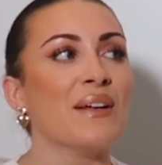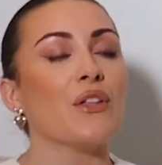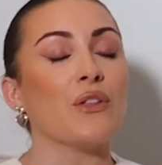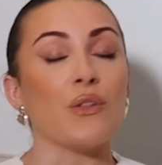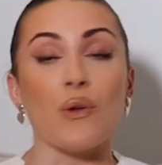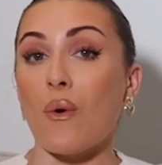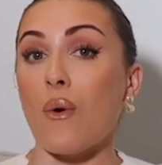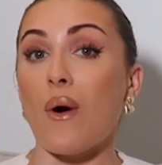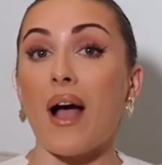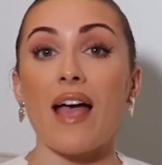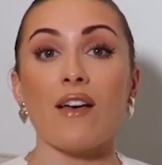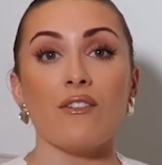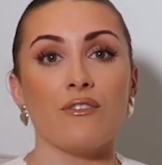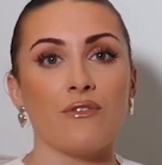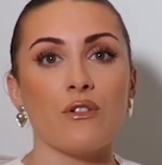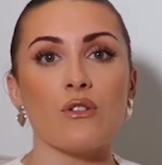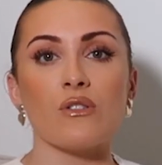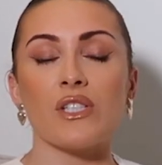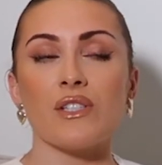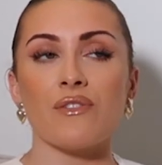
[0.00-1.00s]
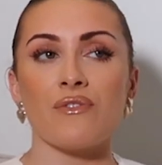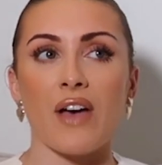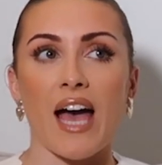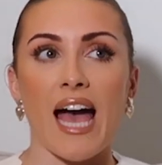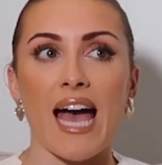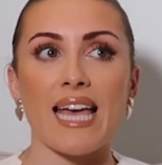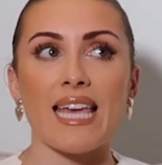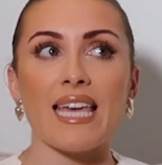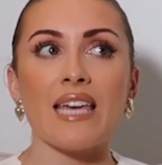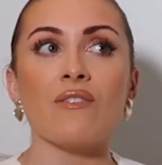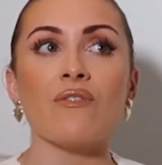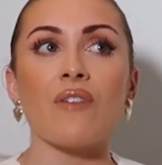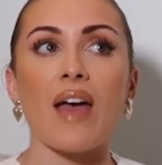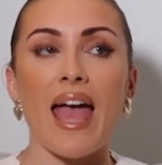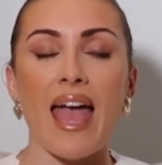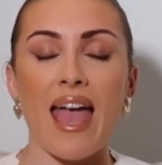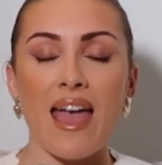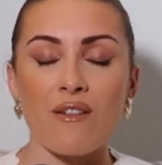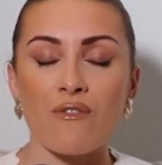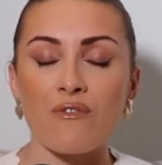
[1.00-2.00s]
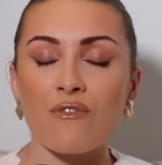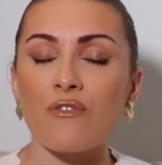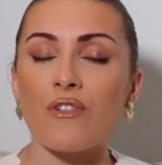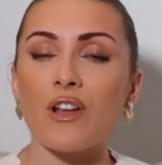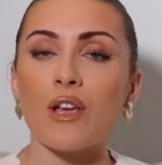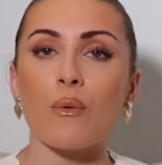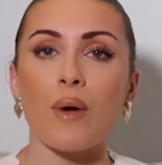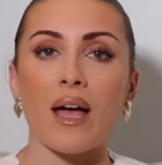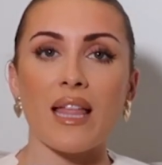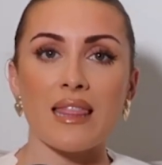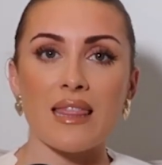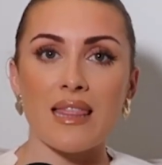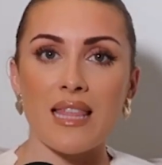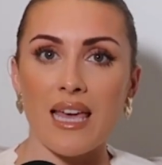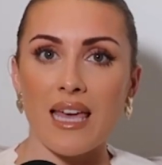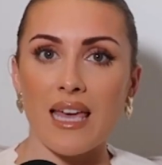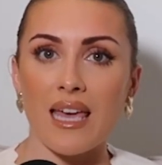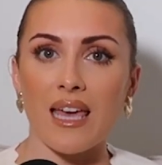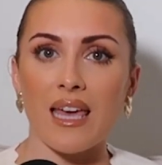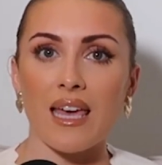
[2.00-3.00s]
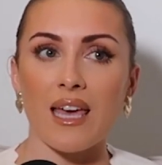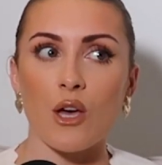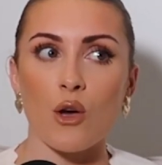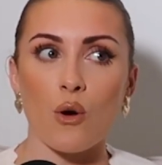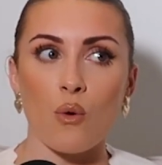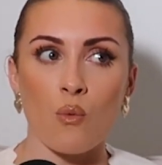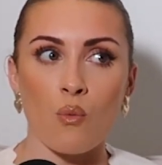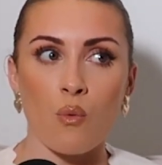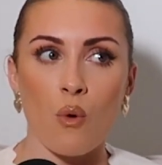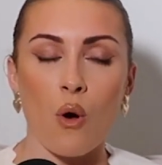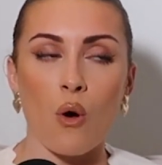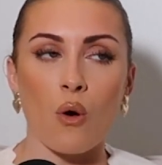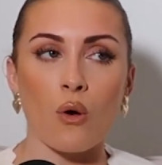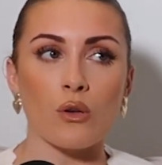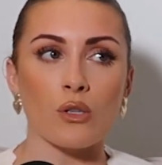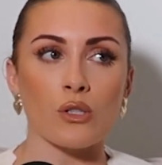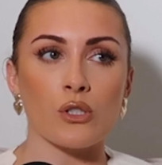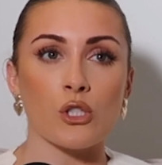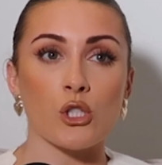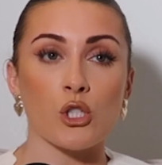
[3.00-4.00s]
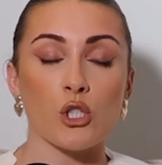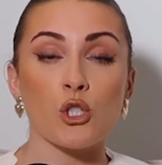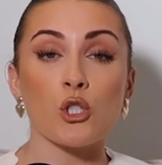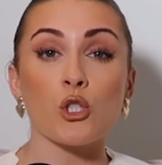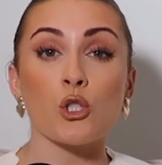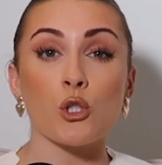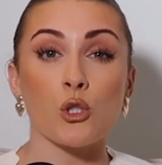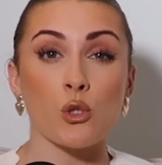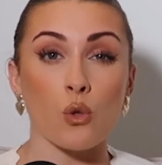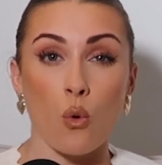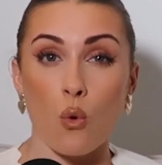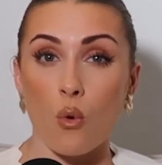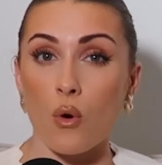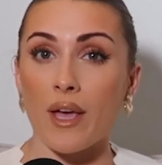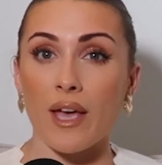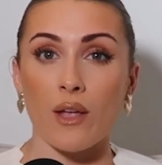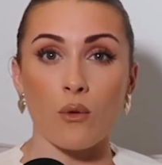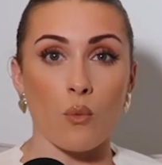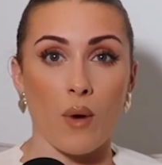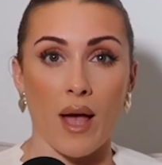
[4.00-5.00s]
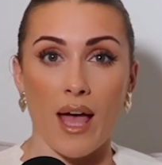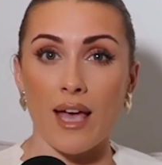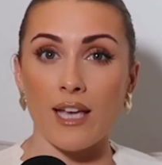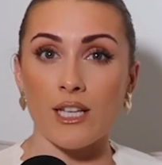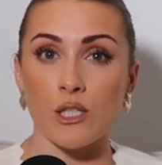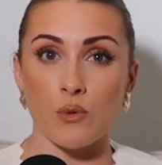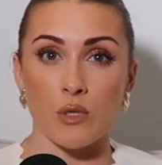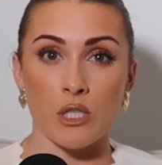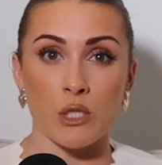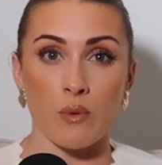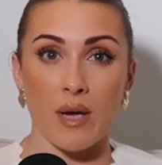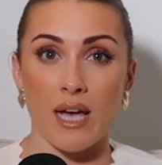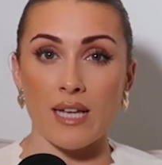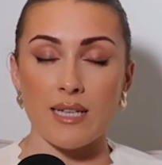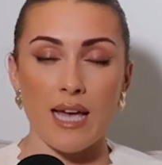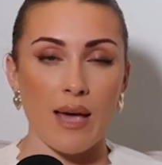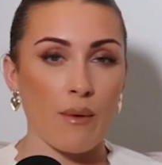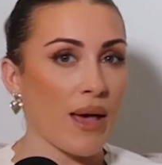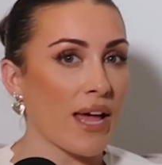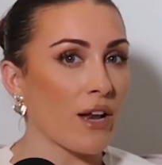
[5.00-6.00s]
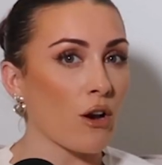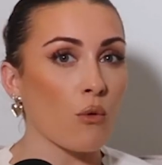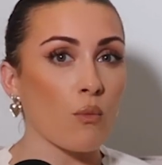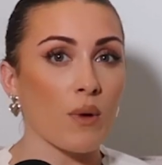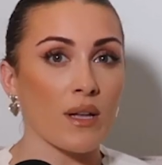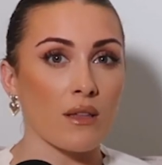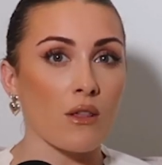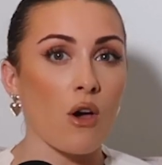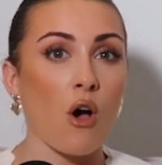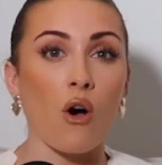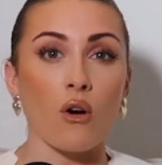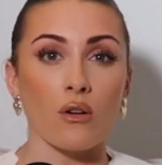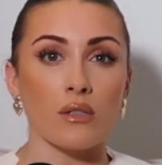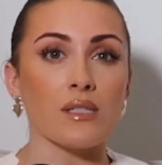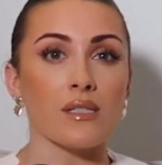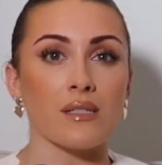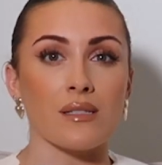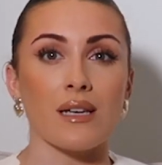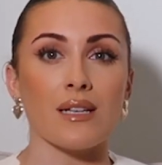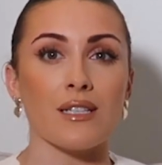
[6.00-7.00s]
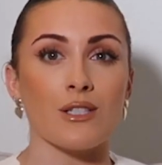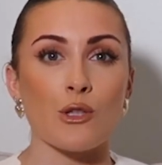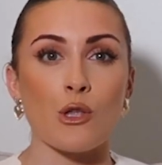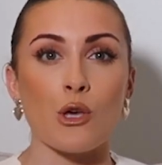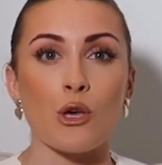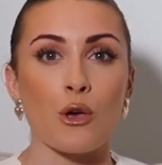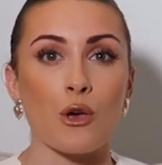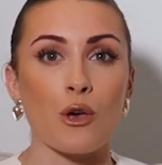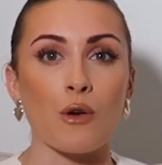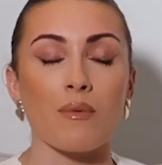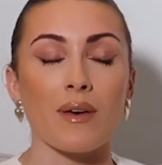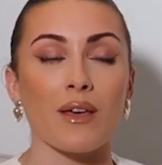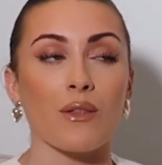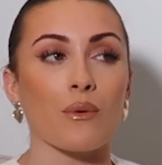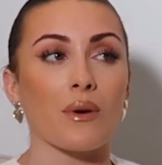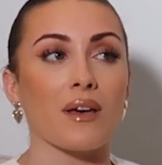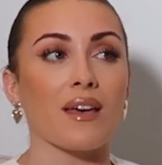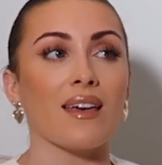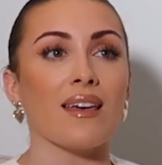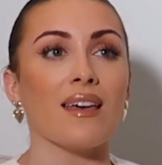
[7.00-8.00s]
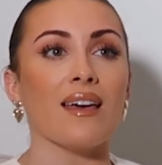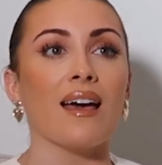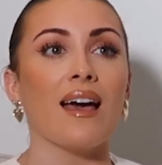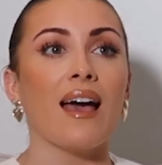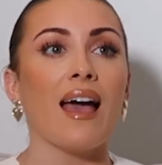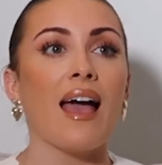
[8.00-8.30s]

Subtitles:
No, F45, everyone there was soaking wet with sweat. I went on one of the hottest days of the year, by the way.